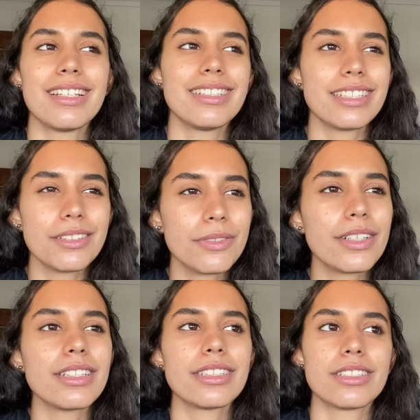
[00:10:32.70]

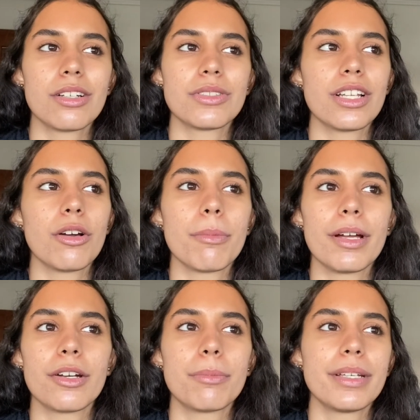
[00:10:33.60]
definitely deserves a lot
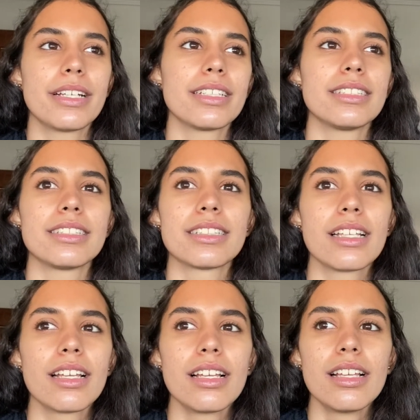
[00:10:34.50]
better, because
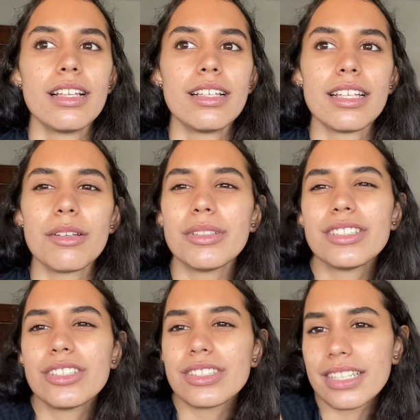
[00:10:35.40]
he was
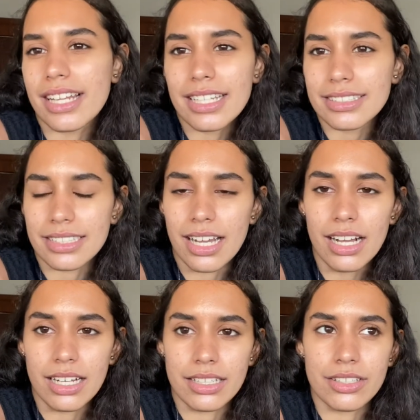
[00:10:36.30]
just a nice
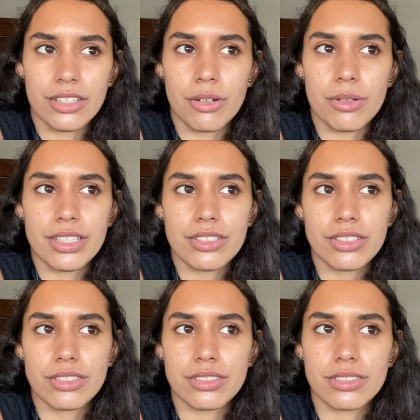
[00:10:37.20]
guy, you know.
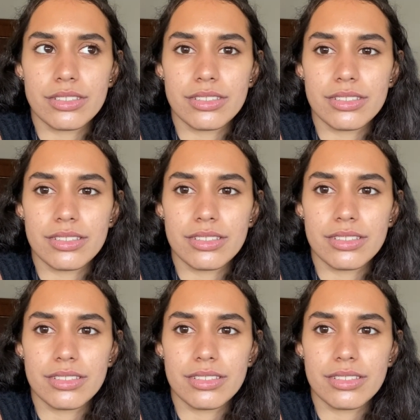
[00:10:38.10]

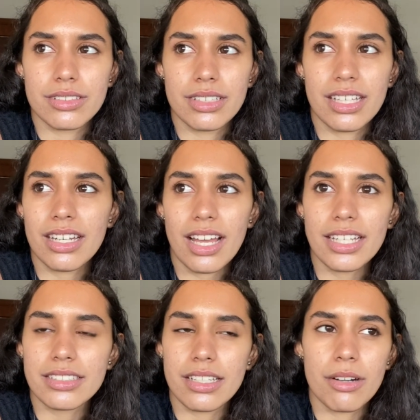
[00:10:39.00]
He
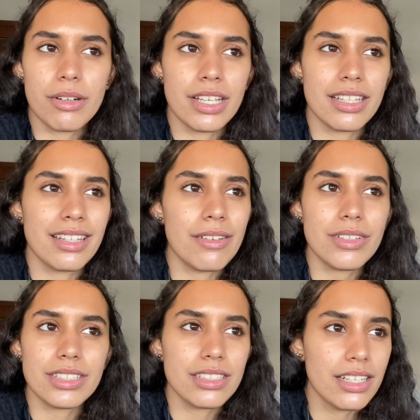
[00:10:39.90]
liked Eric. He never
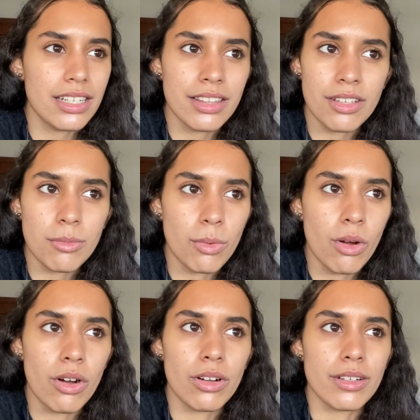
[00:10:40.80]
did anything
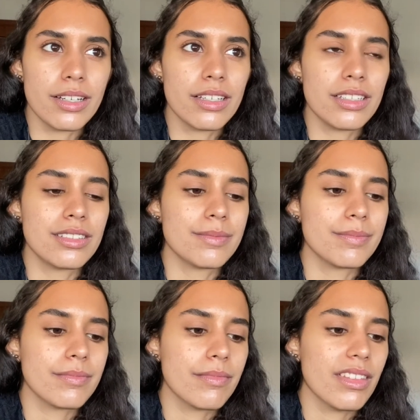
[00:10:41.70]
wrong, and
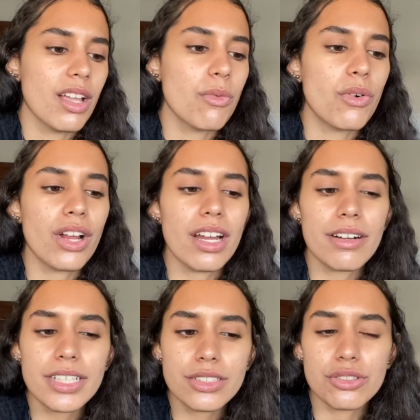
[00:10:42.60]
for
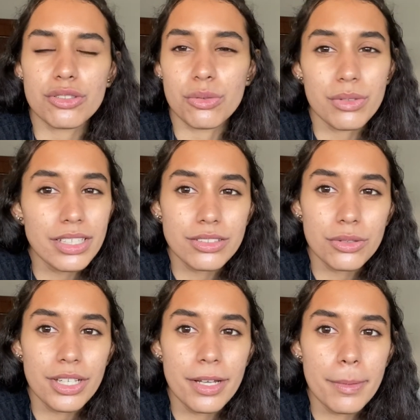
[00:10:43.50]
Eric to do that to
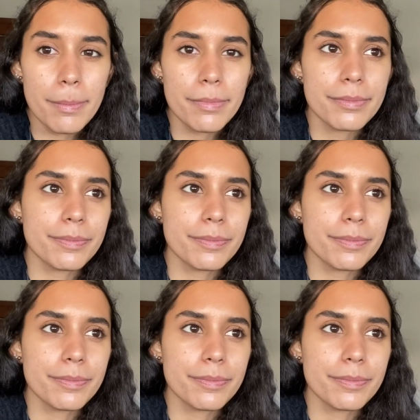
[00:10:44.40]
him,